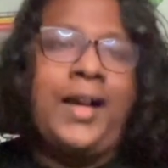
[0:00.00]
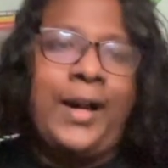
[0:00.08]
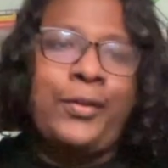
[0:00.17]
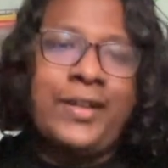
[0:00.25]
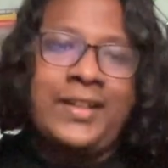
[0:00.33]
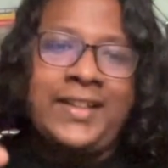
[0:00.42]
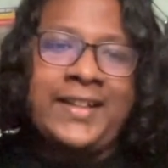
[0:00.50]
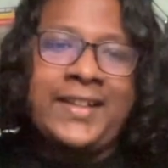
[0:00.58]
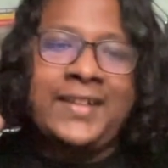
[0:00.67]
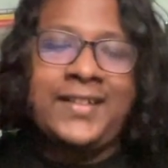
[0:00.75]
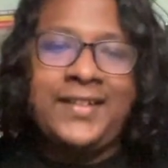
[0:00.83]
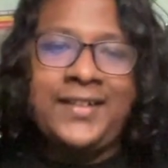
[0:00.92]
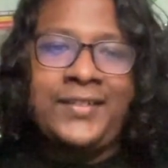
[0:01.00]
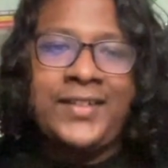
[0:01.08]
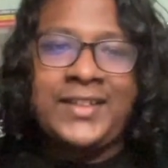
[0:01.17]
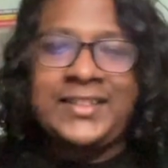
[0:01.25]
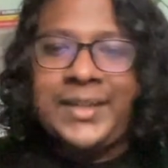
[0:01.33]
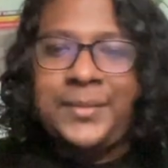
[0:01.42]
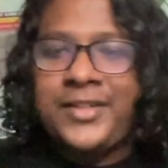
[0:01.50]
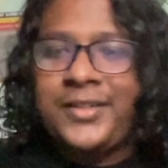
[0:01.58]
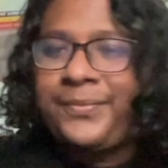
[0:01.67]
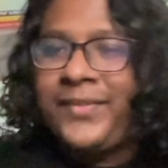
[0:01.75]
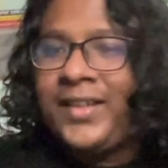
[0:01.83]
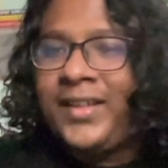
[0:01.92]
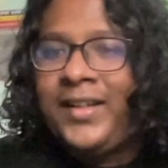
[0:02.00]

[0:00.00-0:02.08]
I will link it in the description.